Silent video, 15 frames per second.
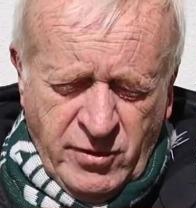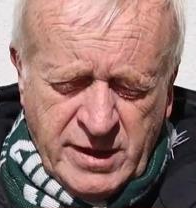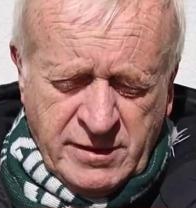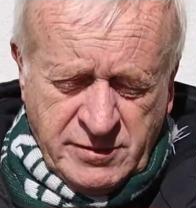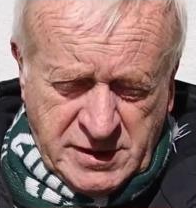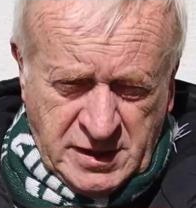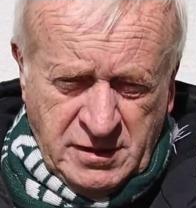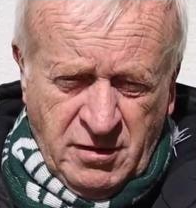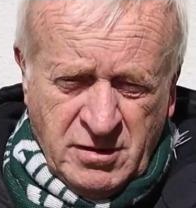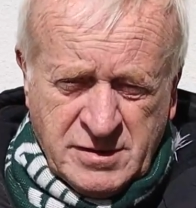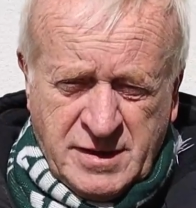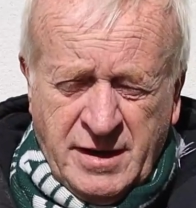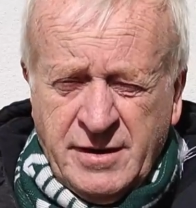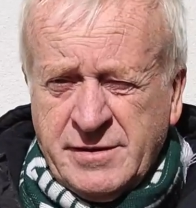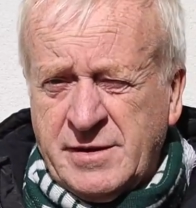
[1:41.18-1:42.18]
when there was a
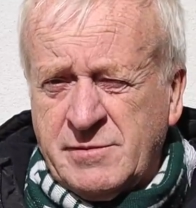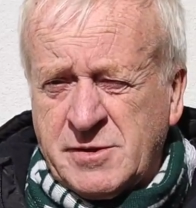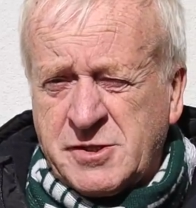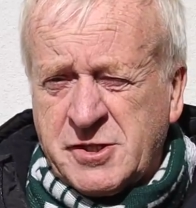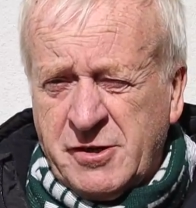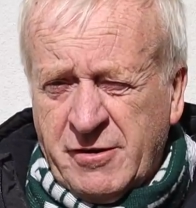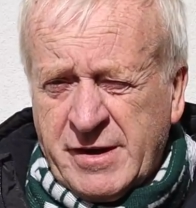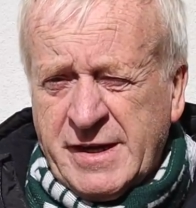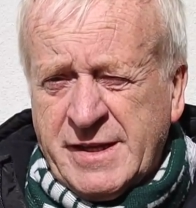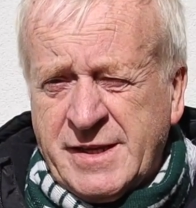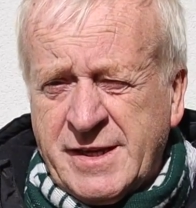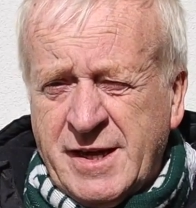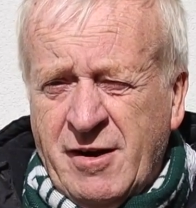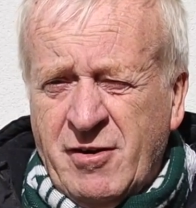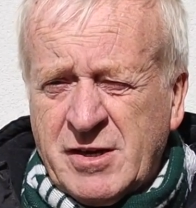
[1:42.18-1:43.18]
lockdown, it was shocking.
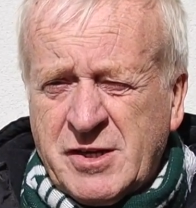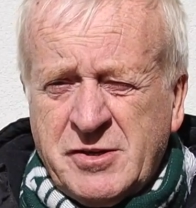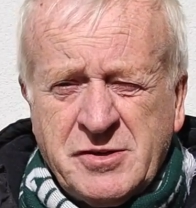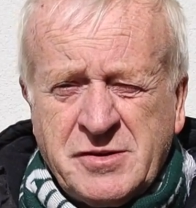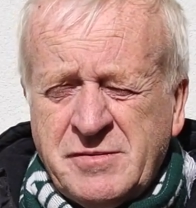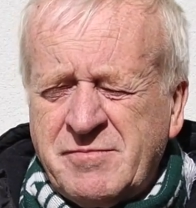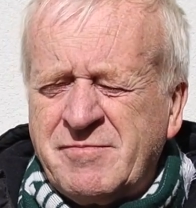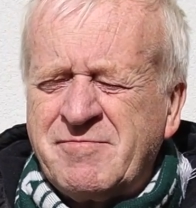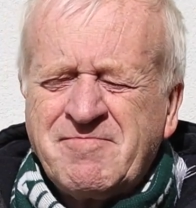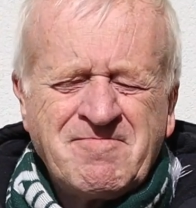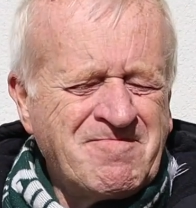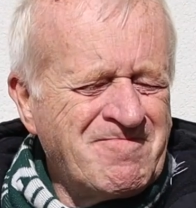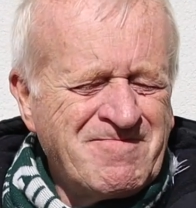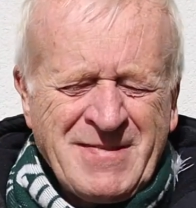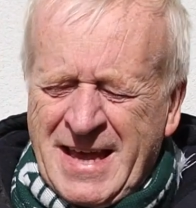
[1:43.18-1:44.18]
I couldn't
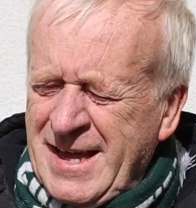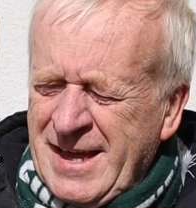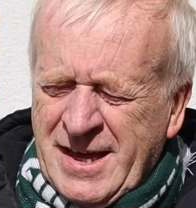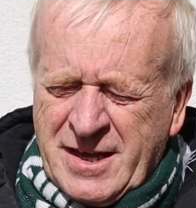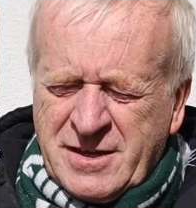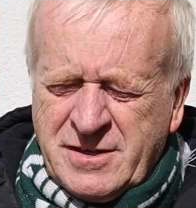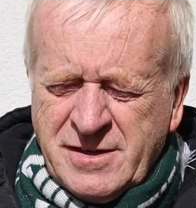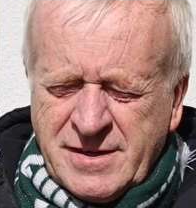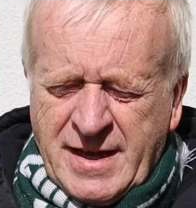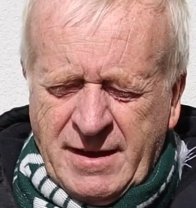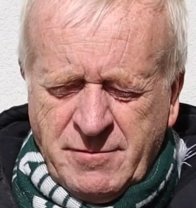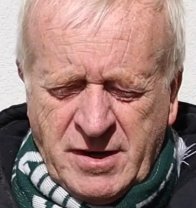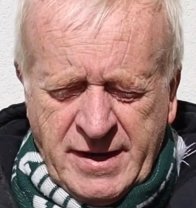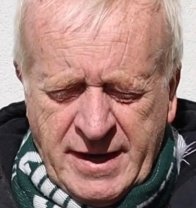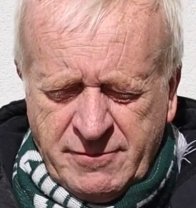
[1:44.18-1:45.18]
couldn't
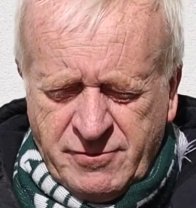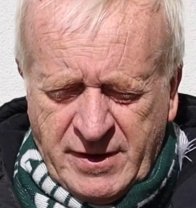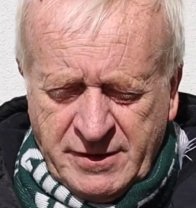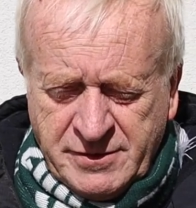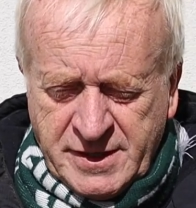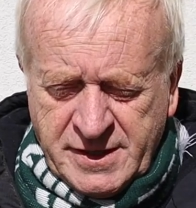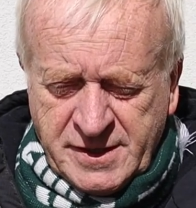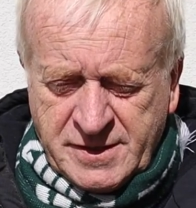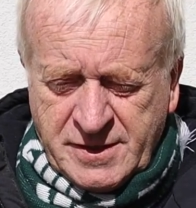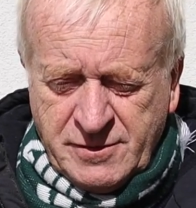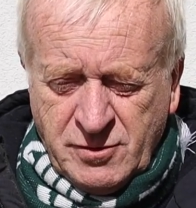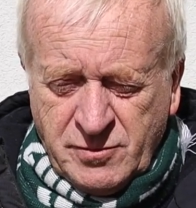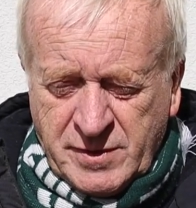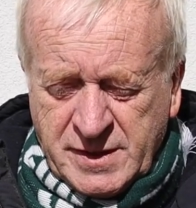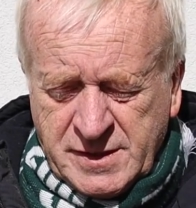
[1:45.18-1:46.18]
get my head around it at
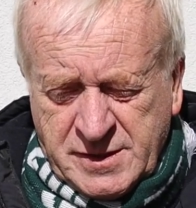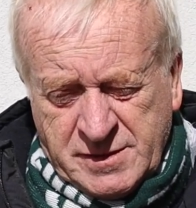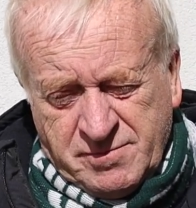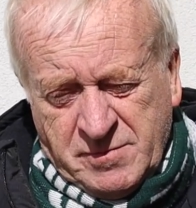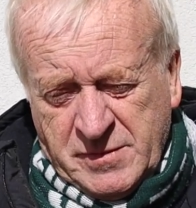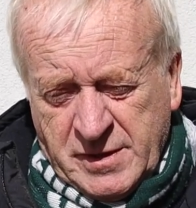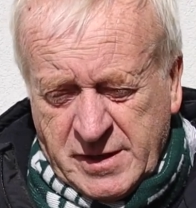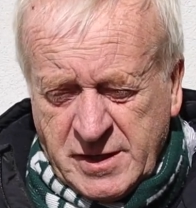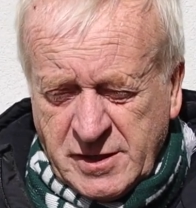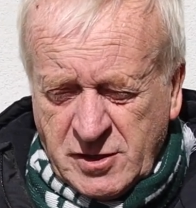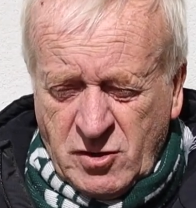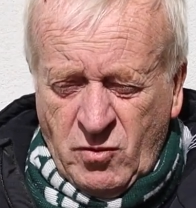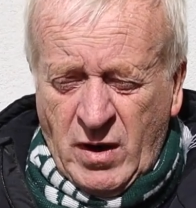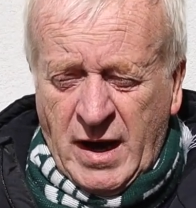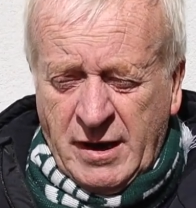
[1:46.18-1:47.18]
all because you
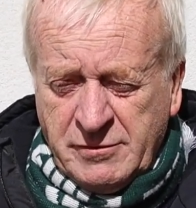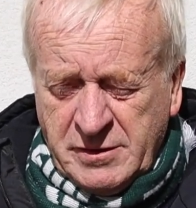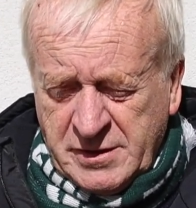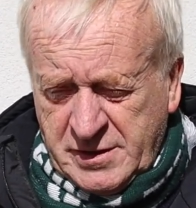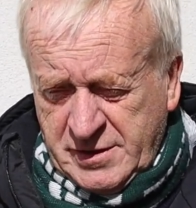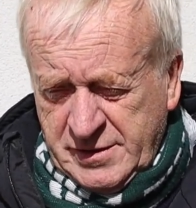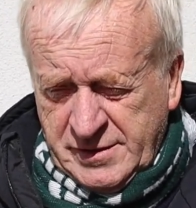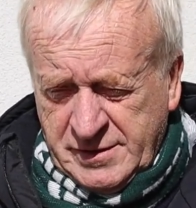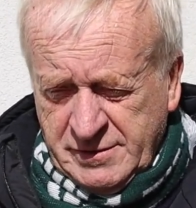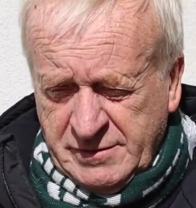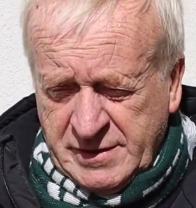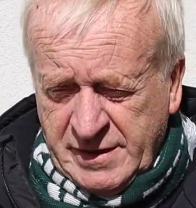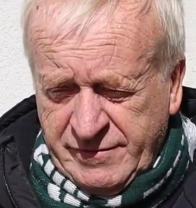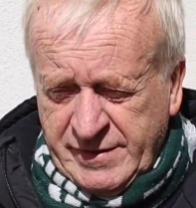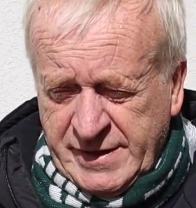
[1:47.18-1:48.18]
couldn't go out, you couldn't
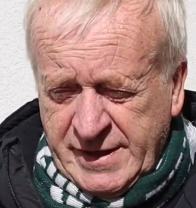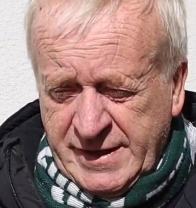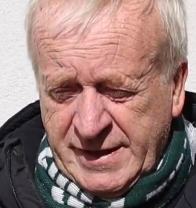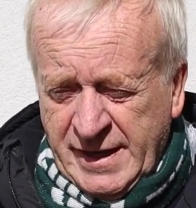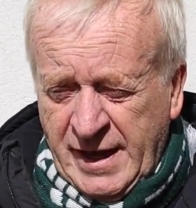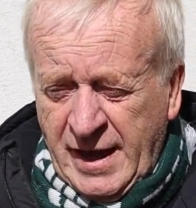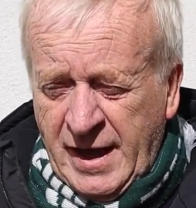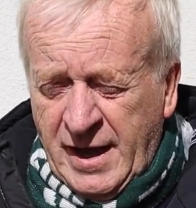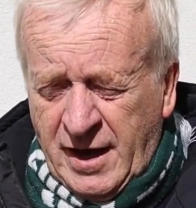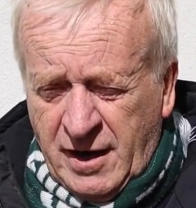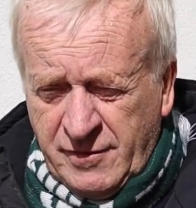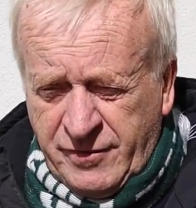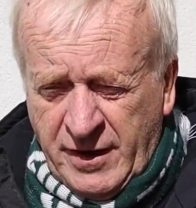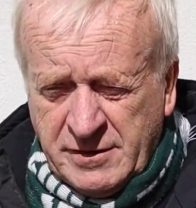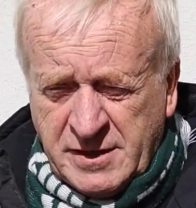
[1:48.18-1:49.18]
do nothing. And
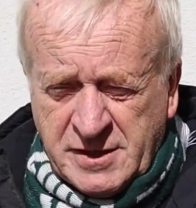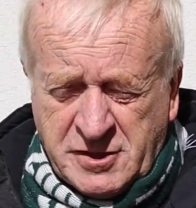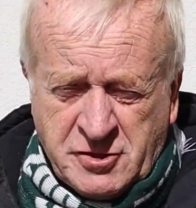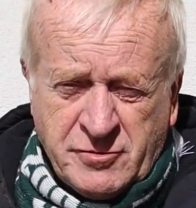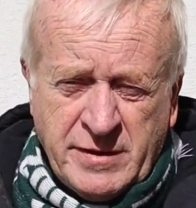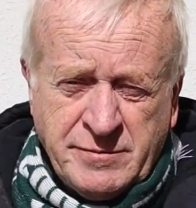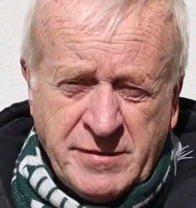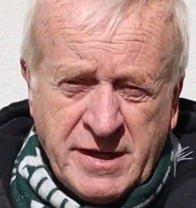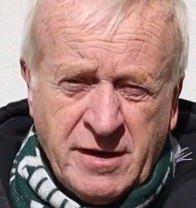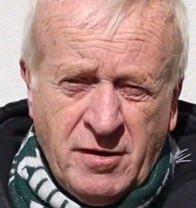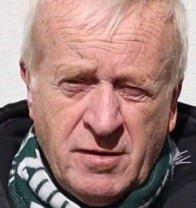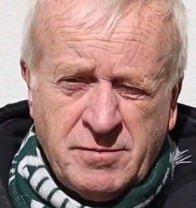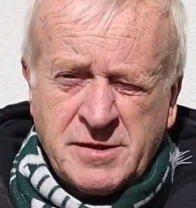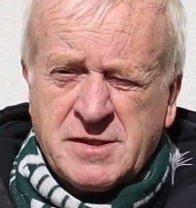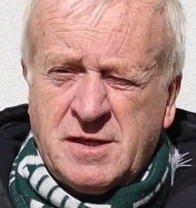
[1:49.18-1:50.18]
I found it extremely
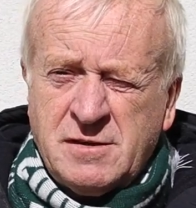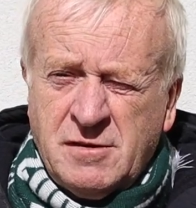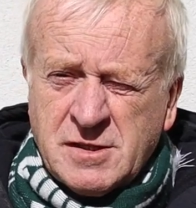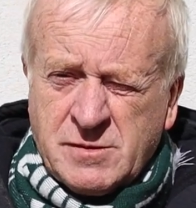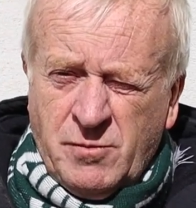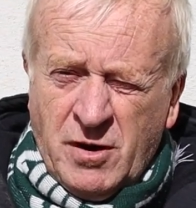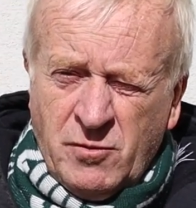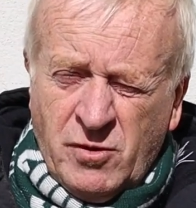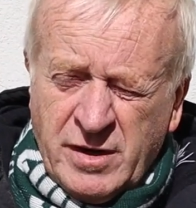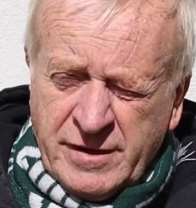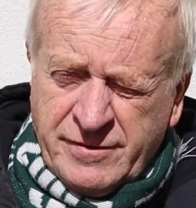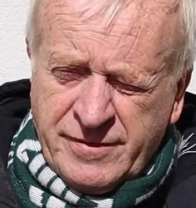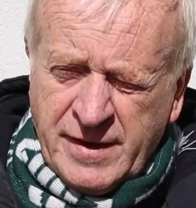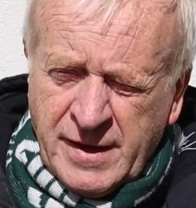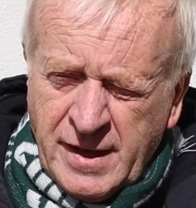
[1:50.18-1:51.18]
hard because I lost my
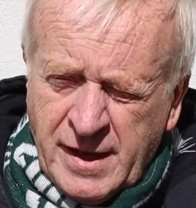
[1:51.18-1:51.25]
wife